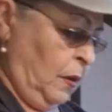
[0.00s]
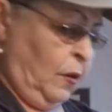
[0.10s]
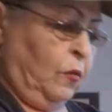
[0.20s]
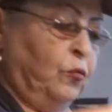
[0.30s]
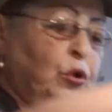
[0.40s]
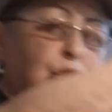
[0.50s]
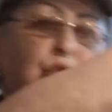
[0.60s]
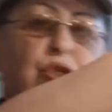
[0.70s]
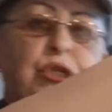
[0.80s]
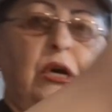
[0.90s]

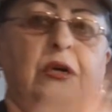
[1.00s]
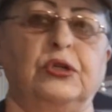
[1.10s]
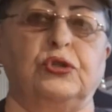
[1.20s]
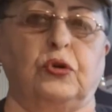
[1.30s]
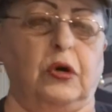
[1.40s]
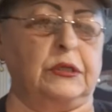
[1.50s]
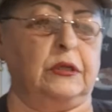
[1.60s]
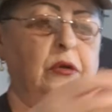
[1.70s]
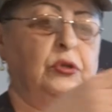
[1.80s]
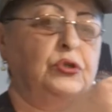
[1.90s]
Worcestershire sauce.
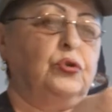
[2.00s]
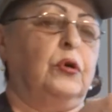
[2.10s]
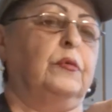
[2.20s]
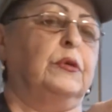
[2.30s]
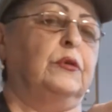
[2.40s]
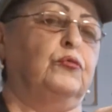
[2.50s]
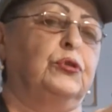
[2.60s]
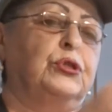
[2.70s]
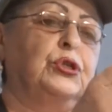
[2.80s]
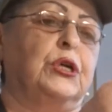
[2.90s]
Now the story with the
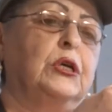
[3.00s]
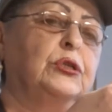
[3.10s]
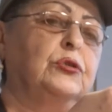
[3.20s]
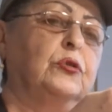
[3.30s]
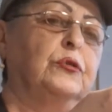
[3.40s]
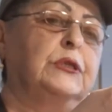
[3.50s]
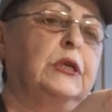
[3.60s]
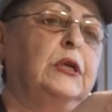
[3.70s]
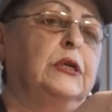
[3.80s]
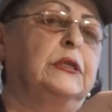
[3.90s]
Worcestershire sauce
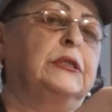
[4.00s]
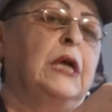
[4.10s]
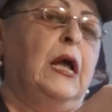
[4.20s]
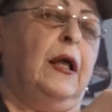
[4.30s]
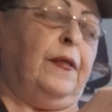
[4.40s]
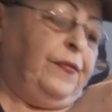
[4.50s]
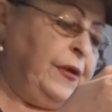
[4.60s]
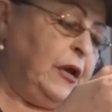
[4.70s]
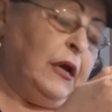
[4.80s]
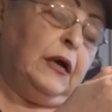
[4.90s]
is
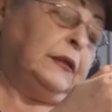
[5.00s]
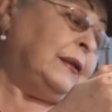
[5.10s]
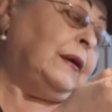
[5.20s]
that